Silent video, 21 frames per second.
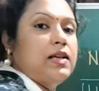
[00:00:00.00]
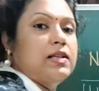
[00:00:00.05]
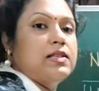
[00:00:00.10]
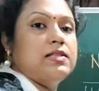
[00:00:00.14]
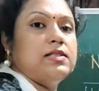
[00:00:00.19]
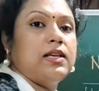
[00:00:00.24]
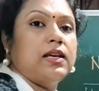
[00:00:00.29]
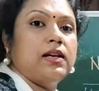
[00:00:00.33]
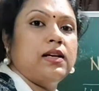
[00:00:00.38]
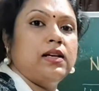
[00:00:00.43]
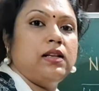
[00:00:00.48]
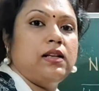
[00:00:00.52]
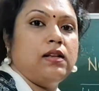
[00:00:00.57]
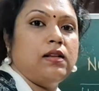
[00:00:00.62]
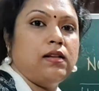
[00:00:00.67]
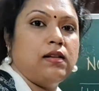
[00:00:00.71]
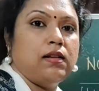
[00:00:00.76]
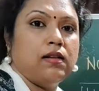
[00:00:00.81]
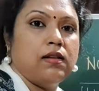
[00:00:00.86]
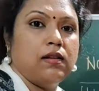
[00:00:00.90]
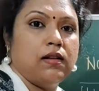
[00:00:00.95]

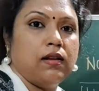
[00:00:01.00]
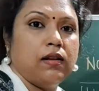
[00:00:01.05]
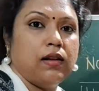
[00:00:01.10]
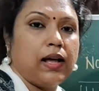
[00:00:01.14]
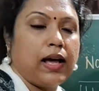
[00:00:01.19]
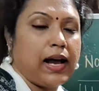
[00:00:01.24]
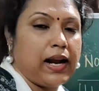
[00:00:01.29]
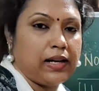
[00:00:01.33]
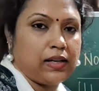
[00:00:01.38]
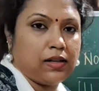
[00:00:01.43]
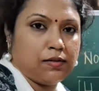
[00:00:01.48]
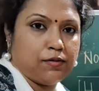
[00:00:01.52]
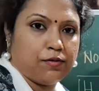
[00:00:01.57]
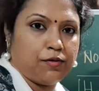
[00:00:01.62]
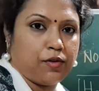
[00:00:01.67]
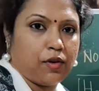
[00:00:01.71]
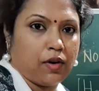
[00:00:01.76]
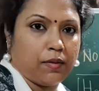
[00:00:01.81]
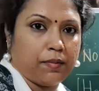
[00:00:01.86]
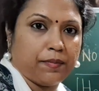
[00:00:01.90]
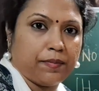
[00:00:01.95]
single atom
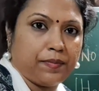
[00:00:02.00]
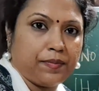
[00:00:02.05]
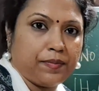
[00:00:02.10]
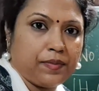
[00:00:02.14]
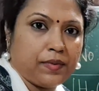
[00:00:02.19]
form.